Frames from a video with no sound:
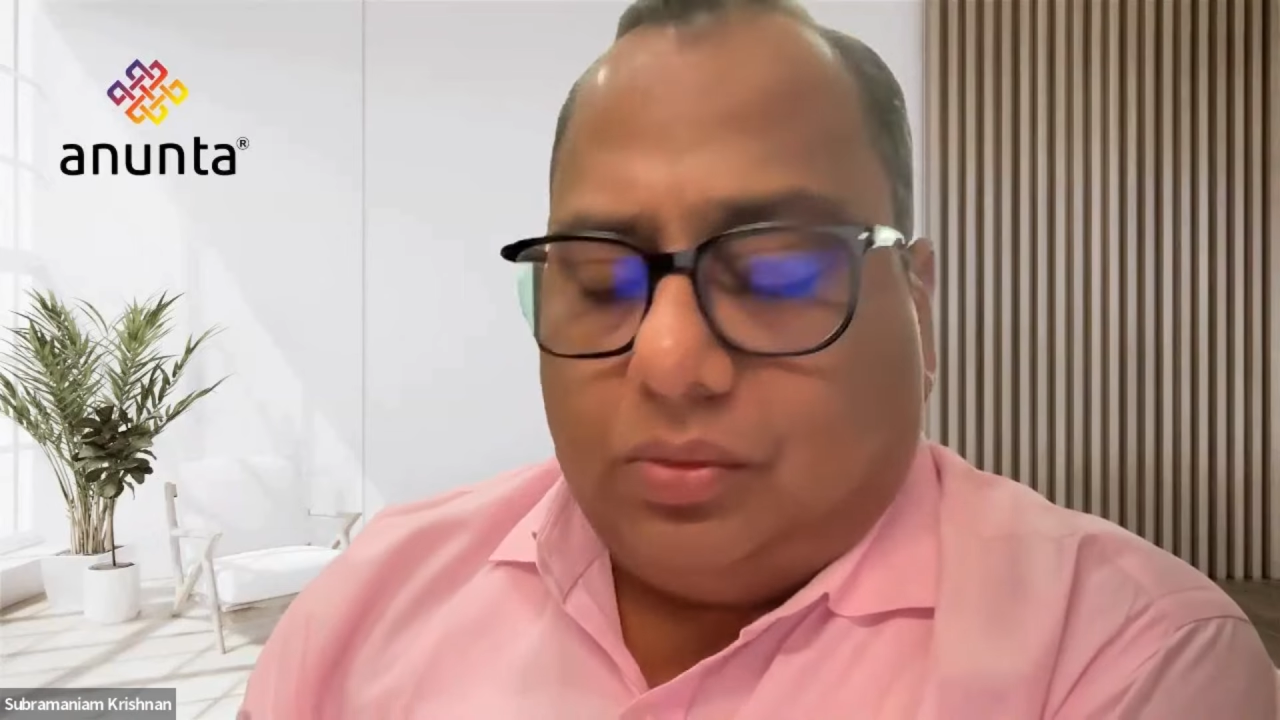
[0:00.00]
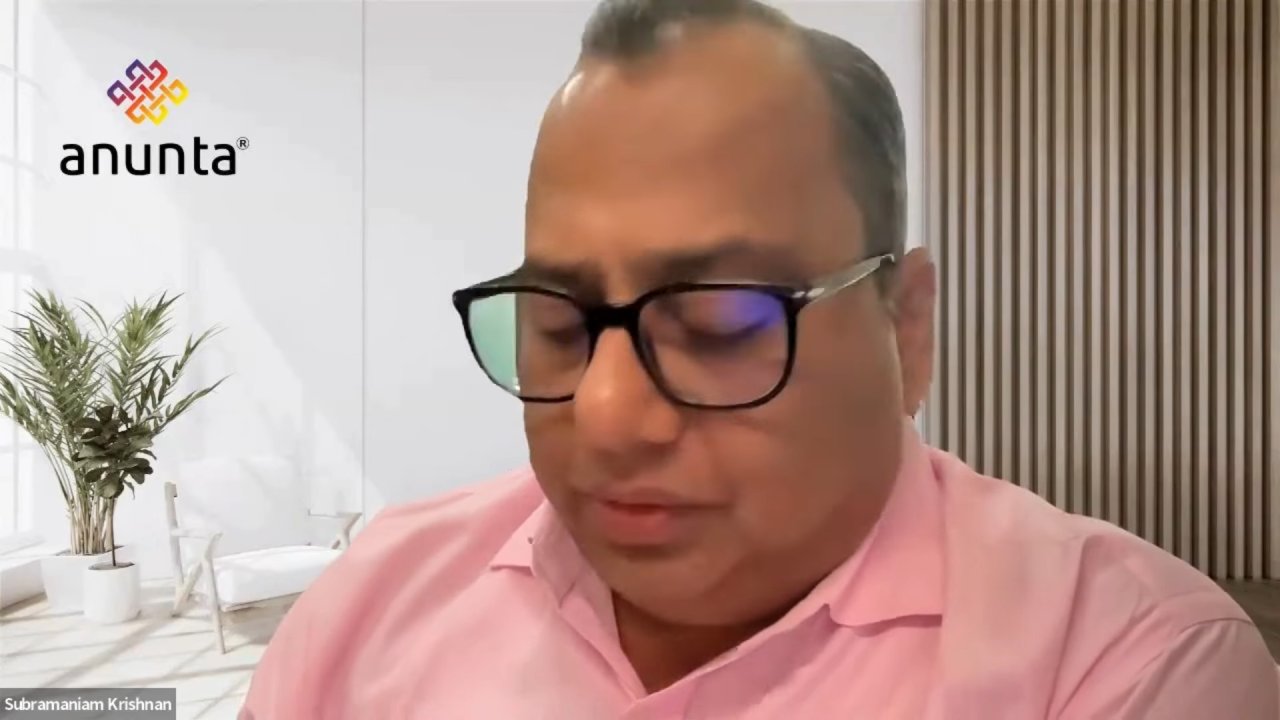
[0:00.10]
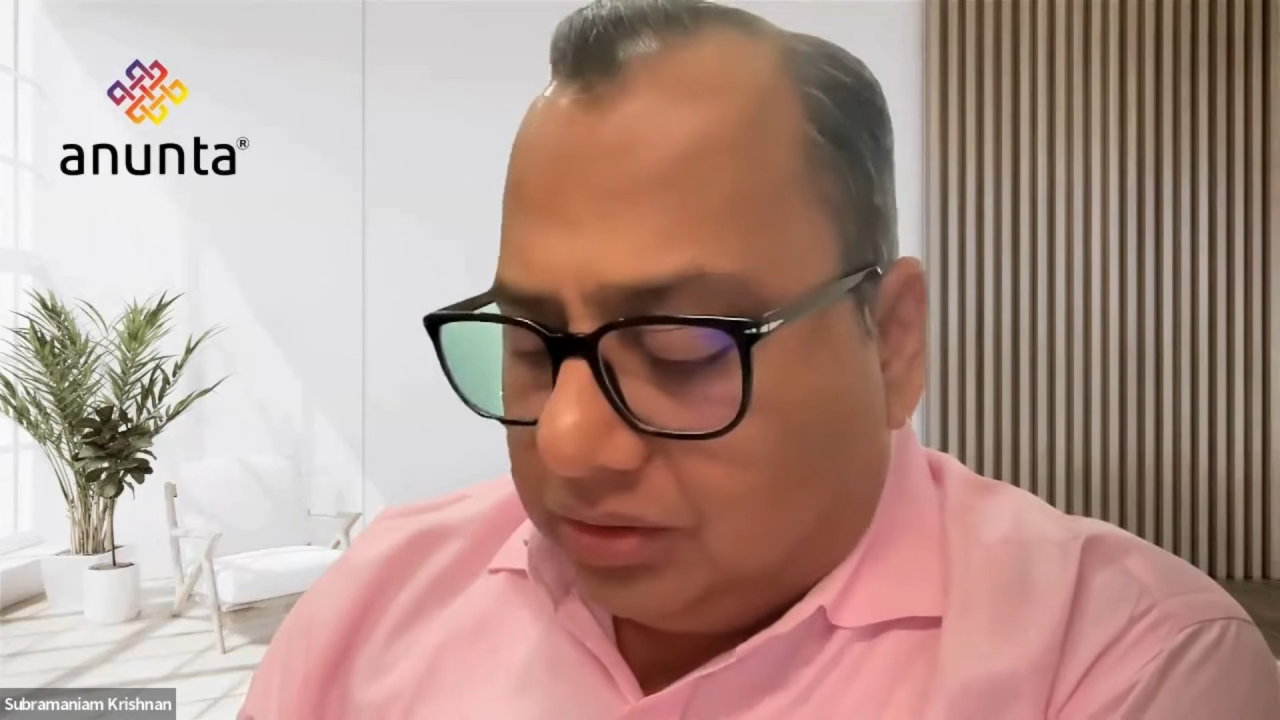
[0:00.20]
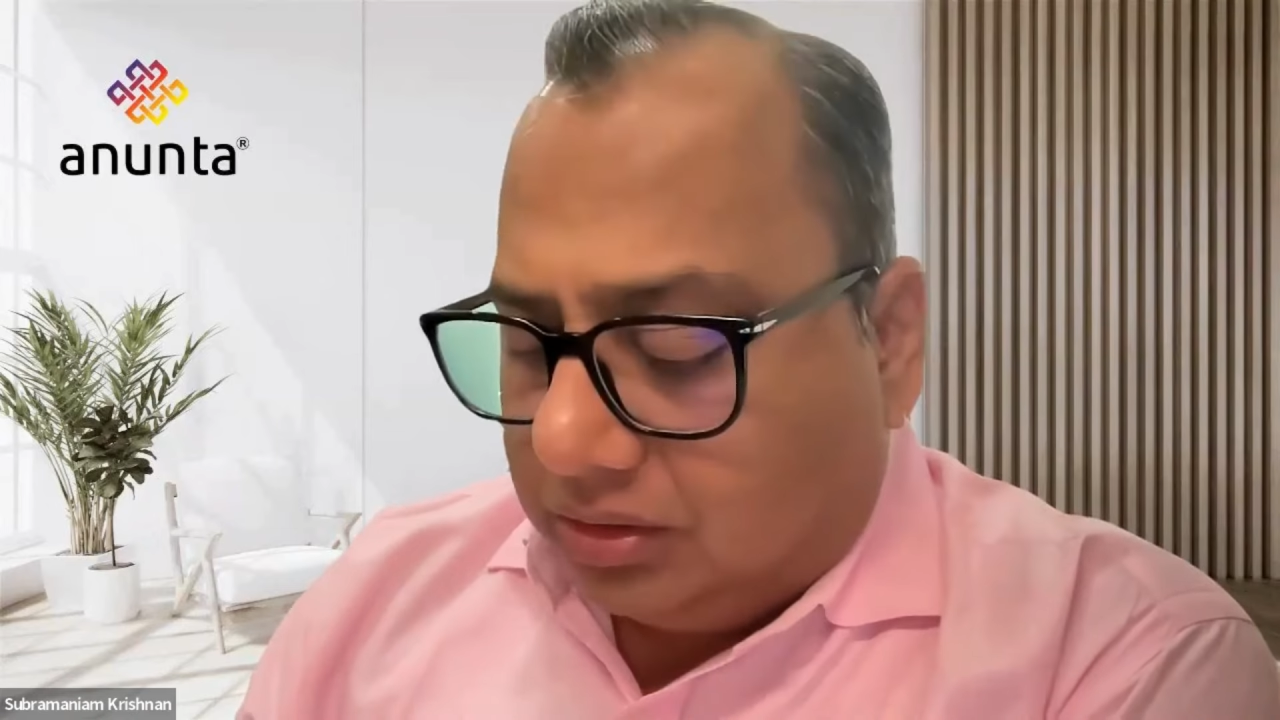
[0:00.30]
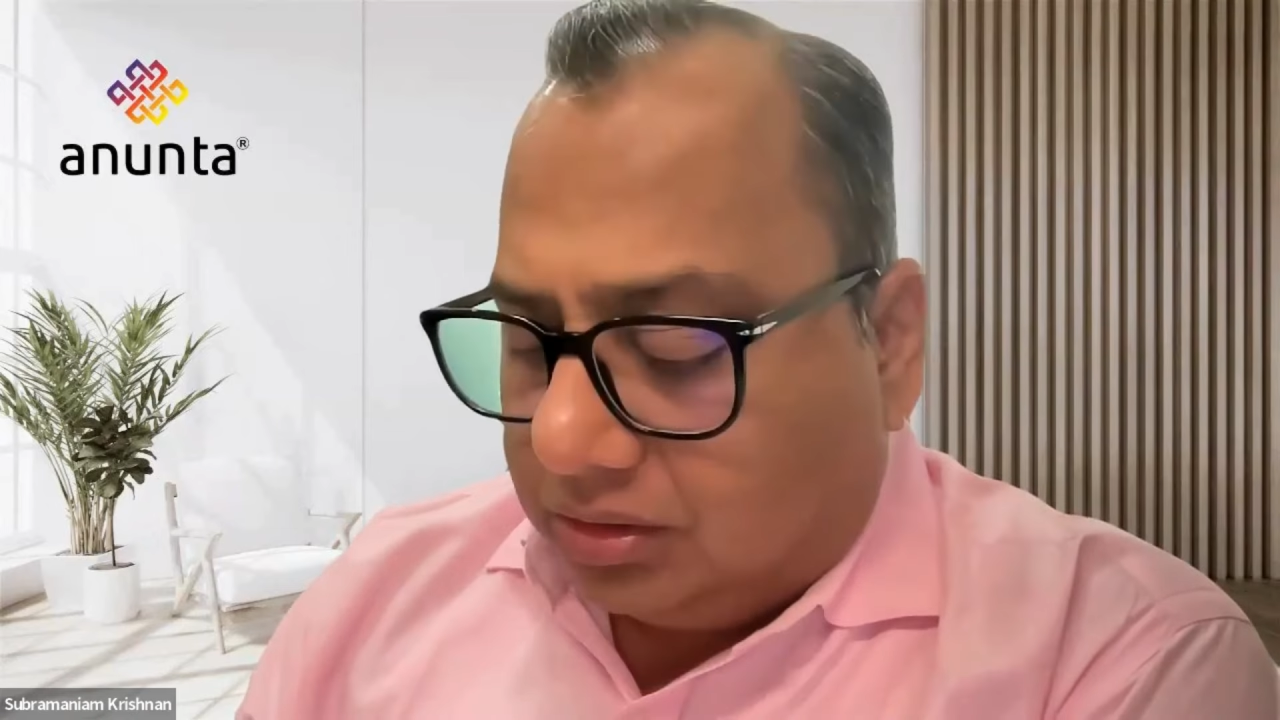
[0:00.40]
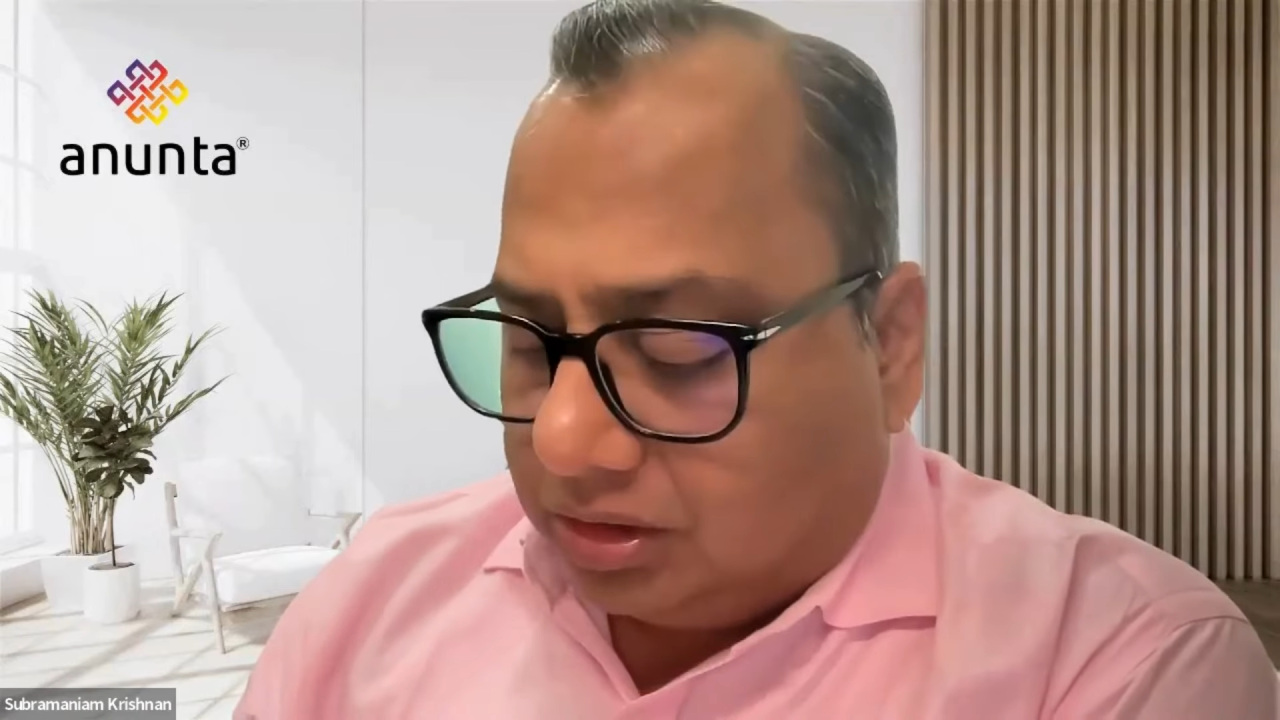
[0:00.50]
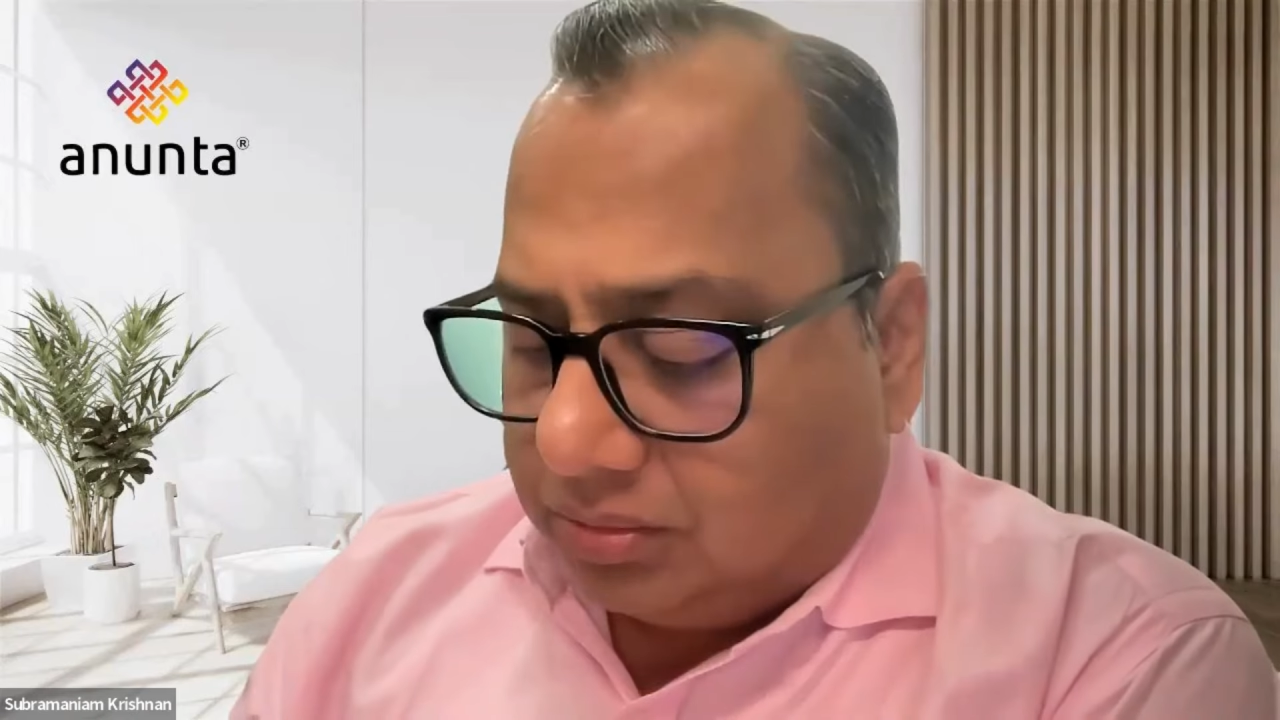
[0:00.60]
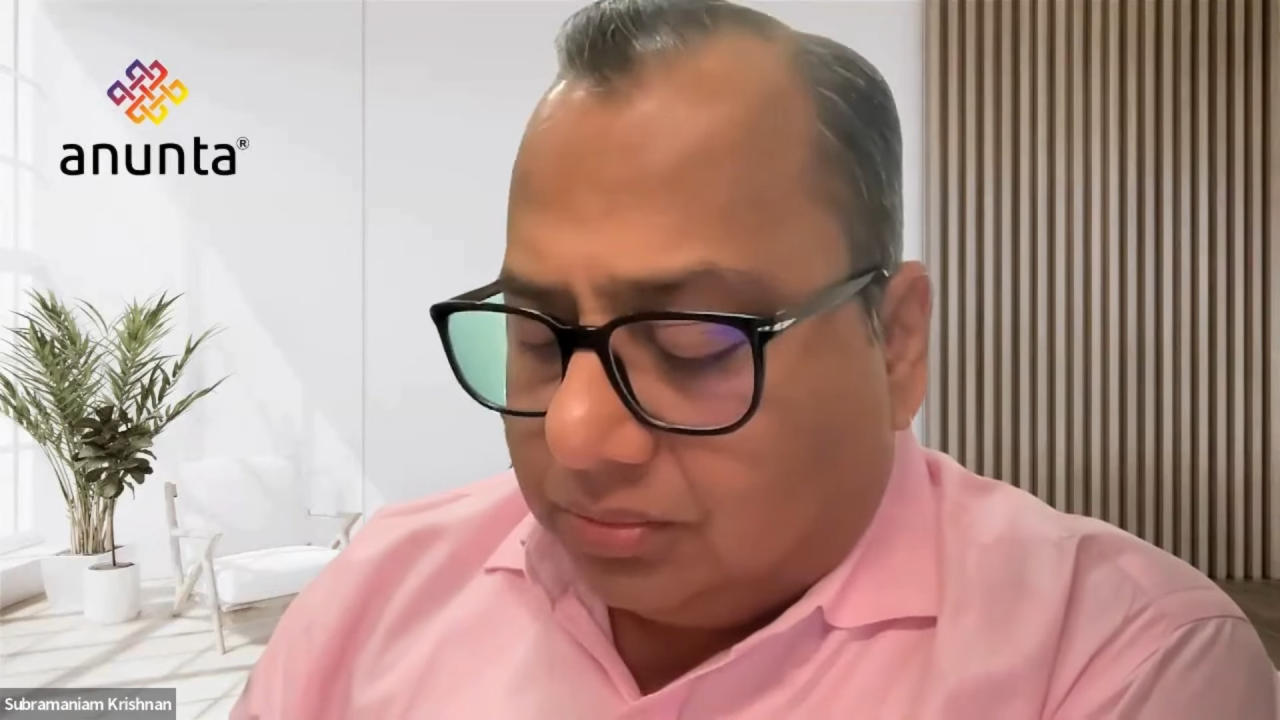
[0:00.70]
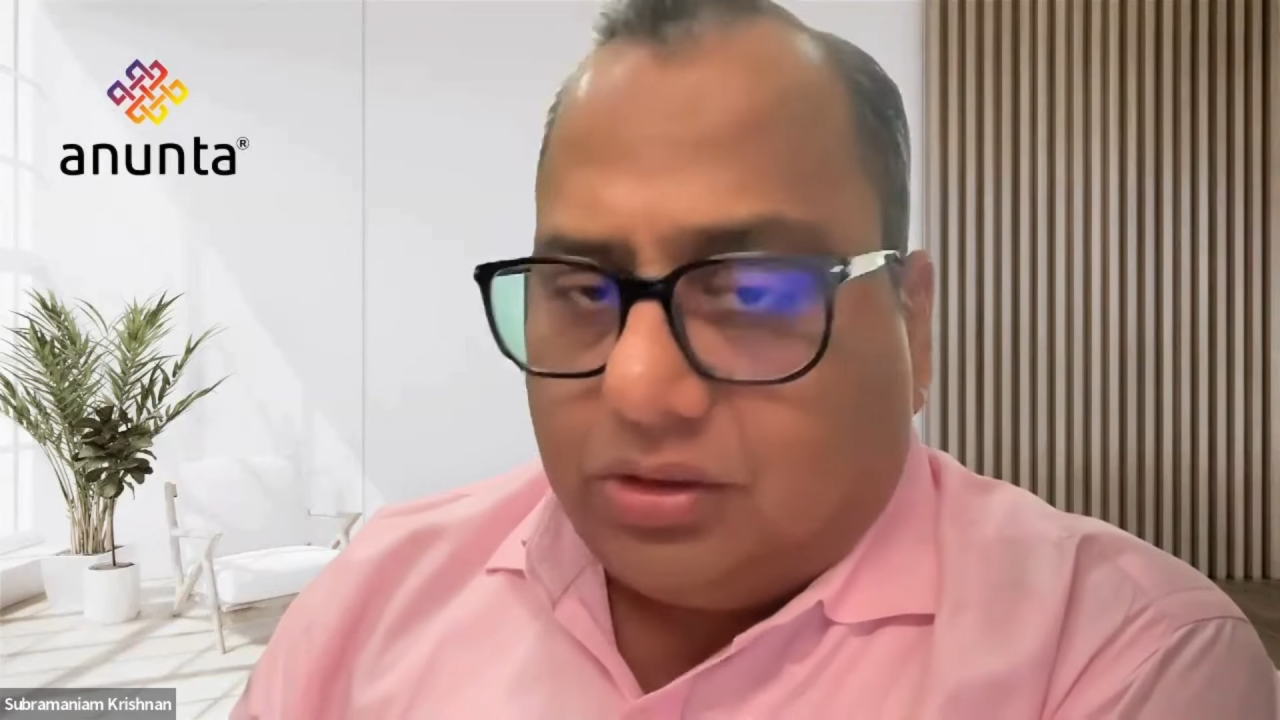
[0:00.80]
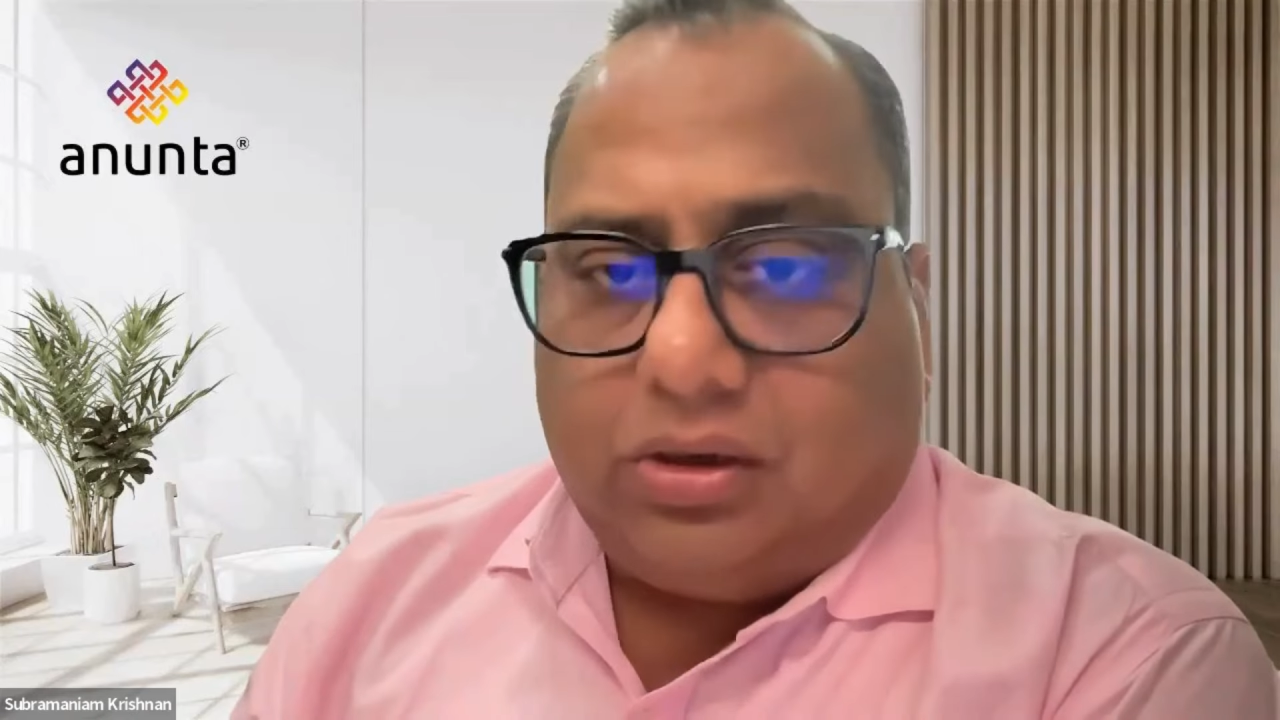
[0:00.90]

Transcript: We're going to talk about